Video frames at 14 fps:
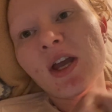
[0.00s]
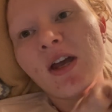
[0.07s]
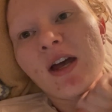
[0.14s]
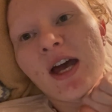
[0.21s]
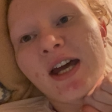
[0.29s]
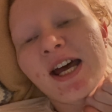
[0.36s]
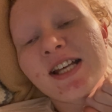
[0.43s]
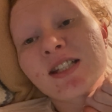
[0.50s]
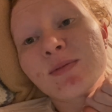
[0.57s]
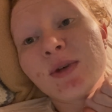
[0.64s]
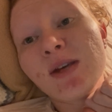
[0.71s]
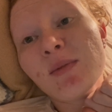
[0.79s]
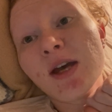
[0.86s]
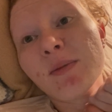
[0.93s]
asked
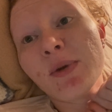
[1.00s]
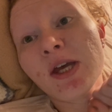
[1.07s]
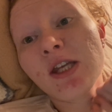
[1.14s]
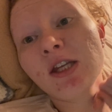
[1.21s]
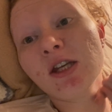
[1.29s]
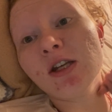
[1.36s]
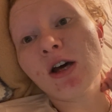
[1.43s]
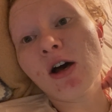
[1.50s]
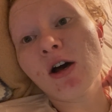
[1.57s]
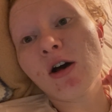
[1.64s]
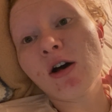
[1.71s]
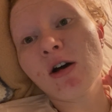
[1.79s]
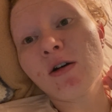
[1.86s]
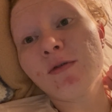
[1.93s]
me my opinion
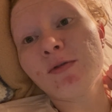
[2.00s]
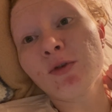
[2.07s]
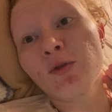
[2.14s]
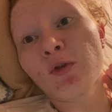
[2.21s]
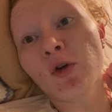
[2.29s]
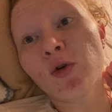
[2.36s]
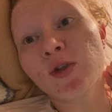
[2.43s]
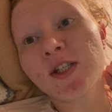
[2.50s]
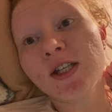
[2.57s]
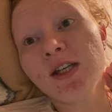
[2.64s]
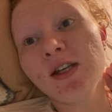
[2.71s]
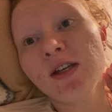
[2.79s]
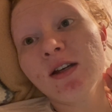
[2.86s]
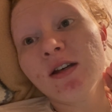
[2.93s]
of
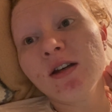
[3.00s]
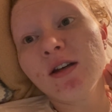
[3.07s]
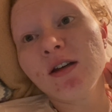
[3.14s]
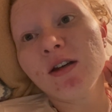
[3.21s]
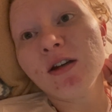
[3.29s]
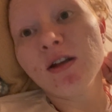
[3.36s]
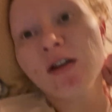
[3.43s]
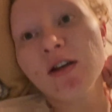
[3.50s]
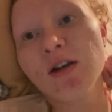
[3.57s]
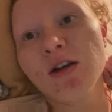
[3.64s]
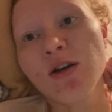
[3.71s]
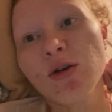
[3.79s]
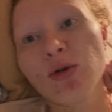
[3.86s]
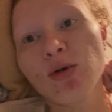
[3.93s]
Rosie,
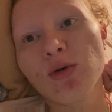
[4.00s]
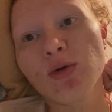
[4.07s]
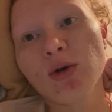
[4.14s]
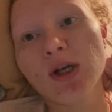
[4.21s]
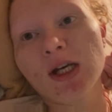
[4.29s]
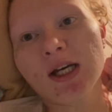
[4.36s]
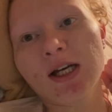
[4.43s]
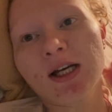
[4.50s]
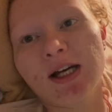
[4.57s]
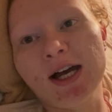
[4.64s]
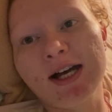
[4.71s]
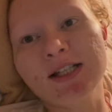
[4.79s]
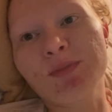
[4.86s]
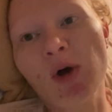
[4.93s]
who
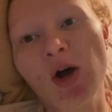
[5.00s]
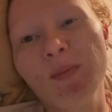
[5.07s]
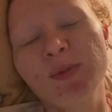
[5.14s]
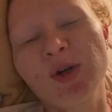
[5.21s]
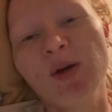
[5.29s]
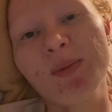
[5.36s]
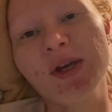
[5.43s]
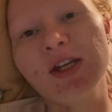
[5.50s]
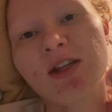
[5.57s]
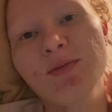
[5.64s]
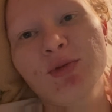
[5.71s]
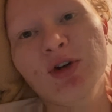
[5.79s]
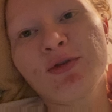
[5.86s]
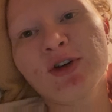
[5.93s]
has popped up in the
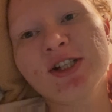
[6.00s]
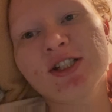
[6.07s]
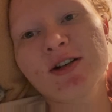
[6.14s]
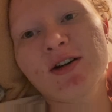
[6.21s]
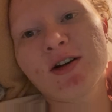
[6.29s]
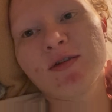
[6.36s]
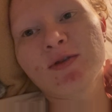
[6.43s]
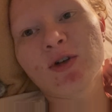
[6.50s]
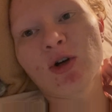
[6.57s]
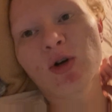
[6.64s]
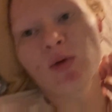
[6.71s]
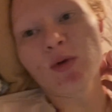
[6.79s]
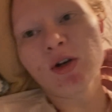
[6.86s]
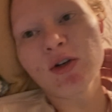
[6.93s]
peripheries of
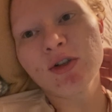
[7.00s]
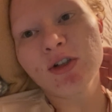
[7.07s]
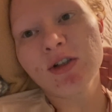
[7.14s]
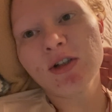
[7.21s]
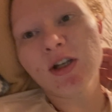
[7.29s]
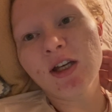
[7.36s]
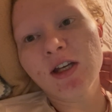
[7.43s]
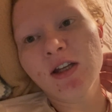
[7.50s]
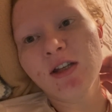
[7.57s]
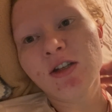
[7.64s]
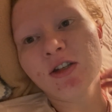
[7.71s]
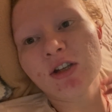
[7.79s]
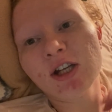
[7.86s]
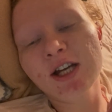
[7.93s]
Girl World
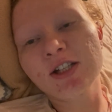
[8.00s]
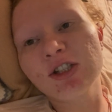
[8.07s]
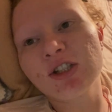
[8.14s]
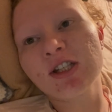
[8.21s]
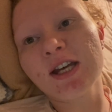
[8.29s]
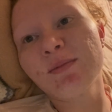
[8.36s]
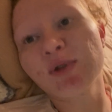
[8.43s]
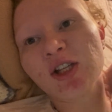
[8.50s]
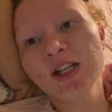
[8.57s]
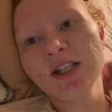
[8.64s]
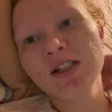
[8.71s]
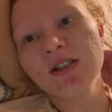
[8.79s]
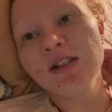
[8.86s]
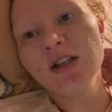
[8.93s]
in connection to
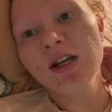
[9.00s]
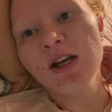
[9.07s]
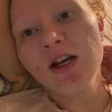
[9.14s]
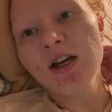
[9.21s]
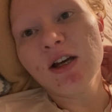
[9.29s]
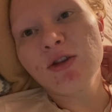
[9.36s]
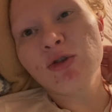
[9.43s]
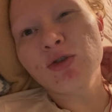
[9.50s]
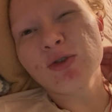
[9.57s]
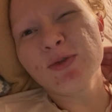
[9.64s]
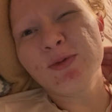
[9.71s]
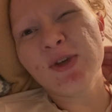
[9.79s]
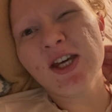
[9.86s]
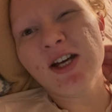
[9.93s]
Amberlynn
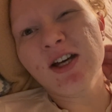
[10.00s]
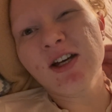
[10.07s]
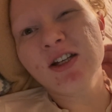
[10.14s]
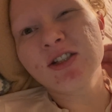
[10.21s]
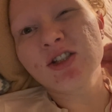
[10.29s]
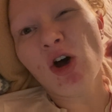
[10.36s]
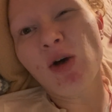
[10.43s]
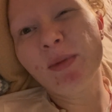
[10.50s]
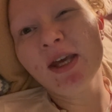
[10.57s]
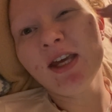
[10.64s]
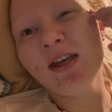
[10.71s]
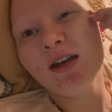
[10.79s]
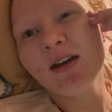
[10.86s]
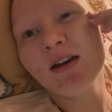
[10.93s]
via Tommy,